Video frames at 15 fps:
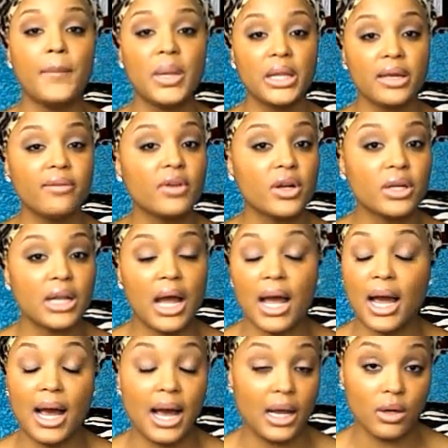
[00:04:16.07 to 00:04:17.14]
Believe it or
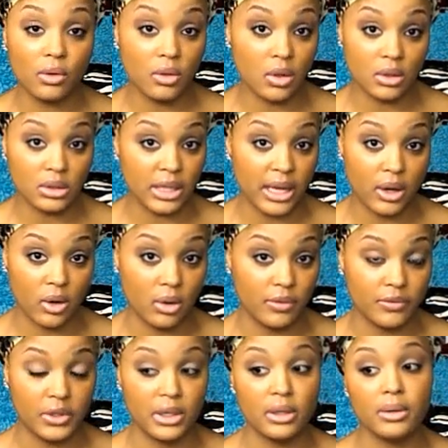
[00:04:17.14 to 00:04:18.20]
not, I don't cook that
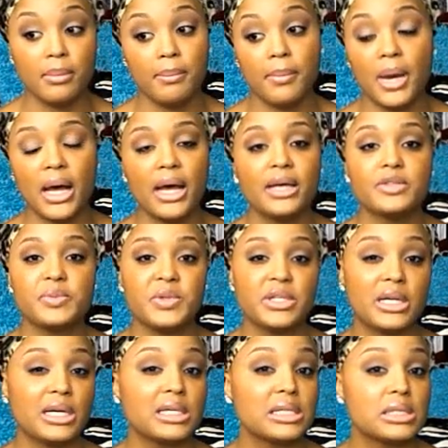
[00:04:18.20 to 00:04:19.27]
often. My
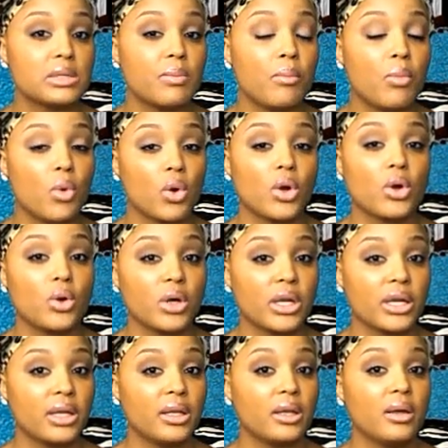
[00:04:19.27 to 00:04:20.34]
husband does more
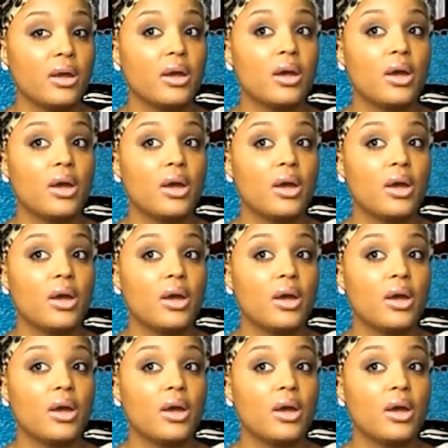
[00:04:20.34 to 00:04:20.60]
cooking